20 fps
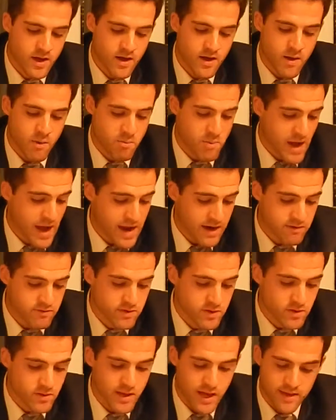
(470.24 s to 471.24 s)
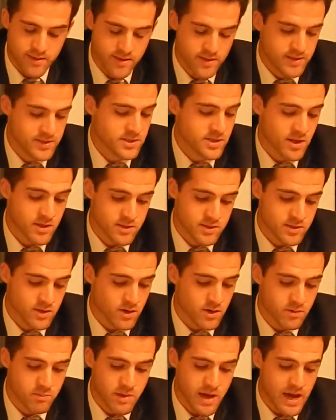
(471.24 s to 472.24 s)
Backfield, I think he's got a
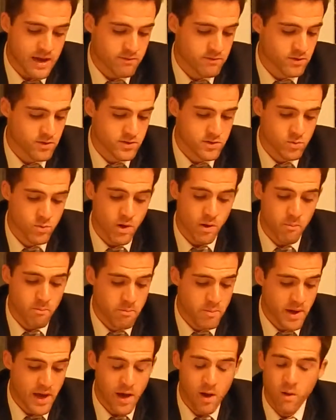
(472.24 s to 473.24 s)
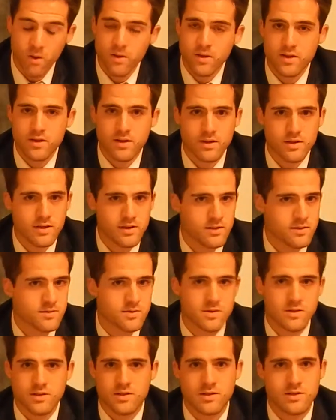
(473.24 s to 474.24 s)
solid backfield as well. Bell,
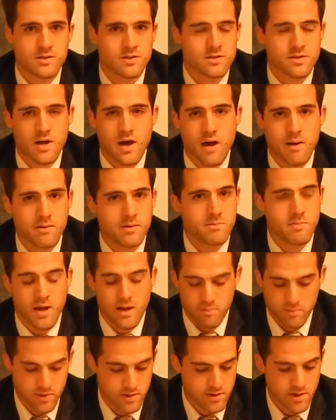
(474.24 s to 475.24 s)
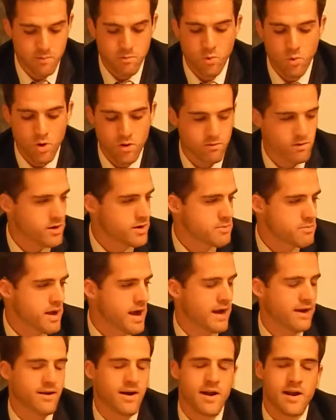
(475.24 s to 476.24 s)
he's a top. He might be the number 1 running
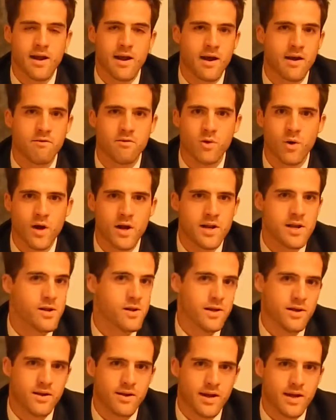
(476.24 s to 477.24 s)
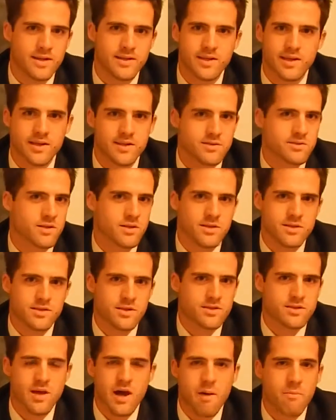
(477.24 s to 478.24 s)
back right now. I have no idea. He's
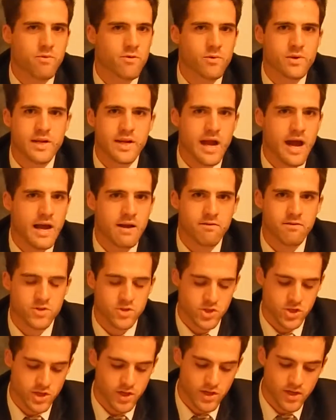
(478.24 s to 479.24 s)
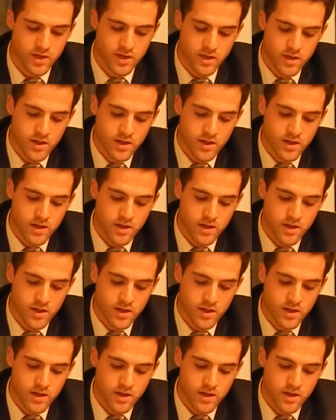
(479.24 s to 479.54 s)
a top 3 guy for sure.